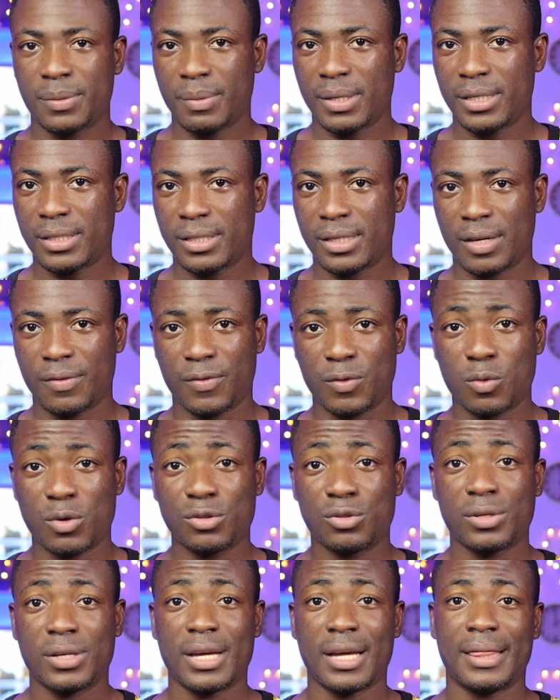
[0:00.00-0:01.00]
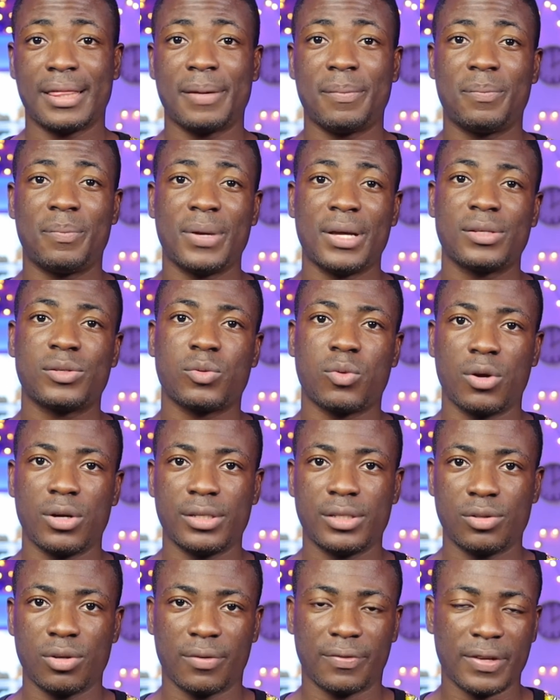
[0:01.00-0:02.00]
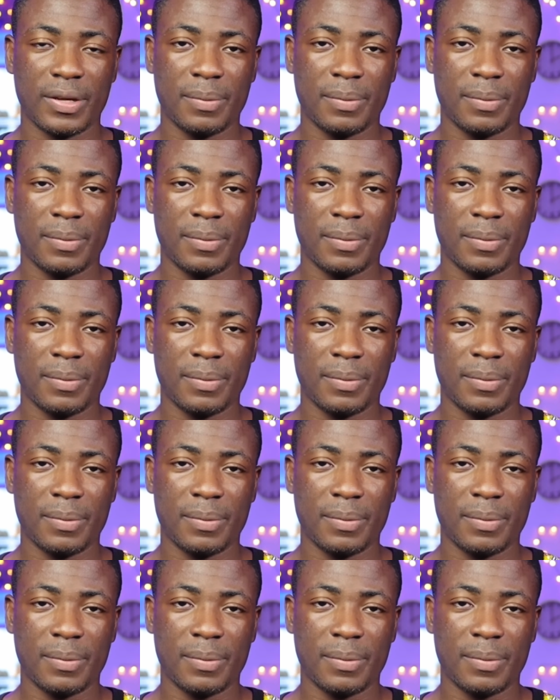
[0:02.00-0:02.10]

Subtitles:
means if you want to get the best quality of